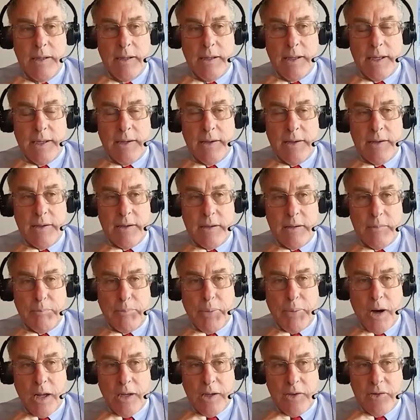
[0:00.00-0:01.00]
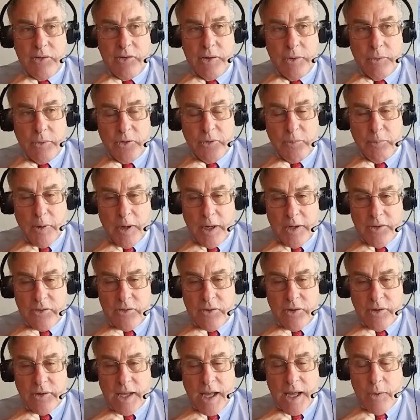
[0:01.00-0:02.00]
that the policy
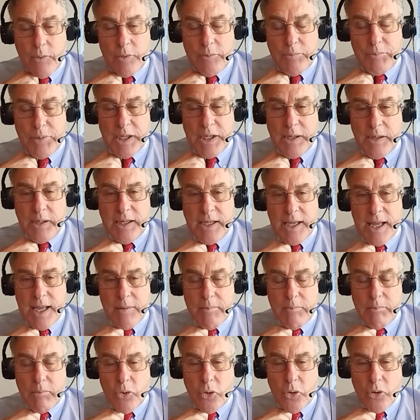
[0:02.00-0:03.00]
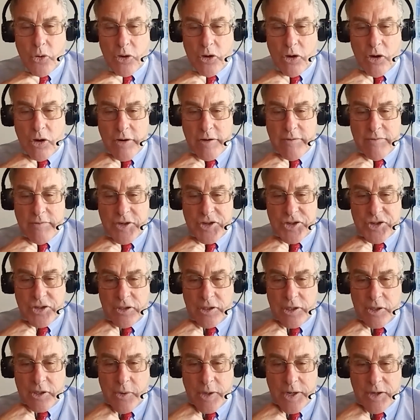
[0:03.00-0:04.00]
response to that would be yet more
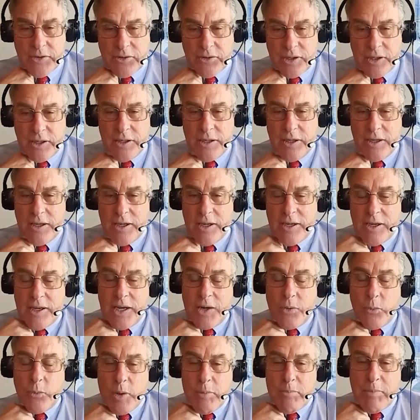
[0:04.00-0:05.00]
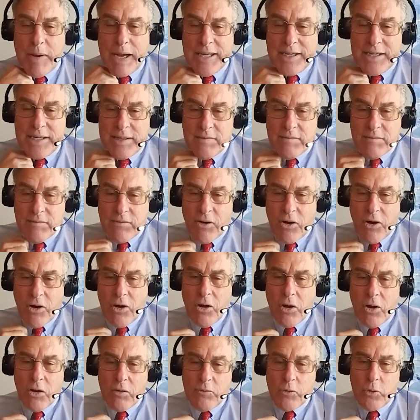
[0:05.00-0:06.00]
artificial liquidity. And we might
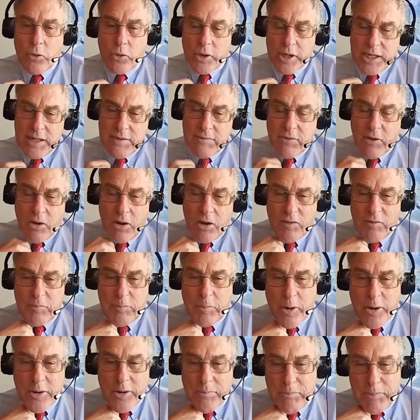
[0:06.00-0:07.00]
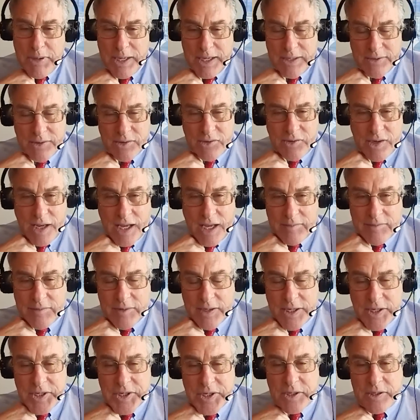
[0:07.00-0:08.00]
evolve into
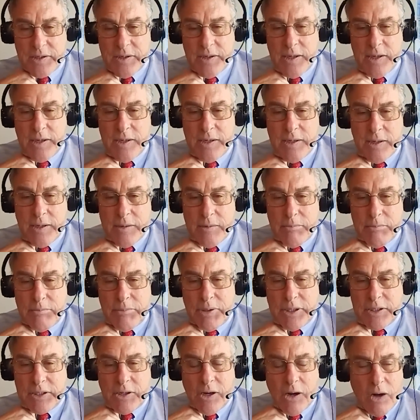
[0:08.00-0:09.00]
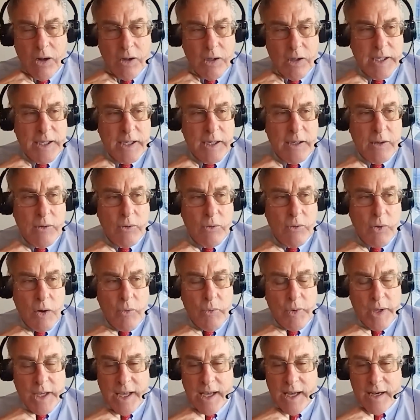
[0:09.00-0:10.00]
stagflation. But calling
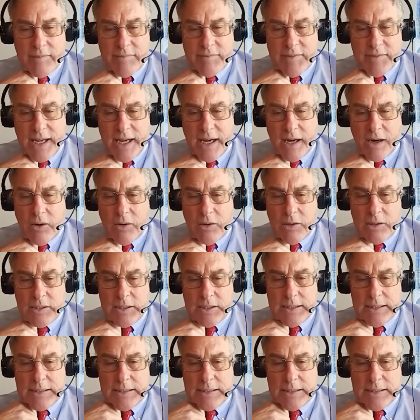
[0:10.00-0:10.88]
what we have now,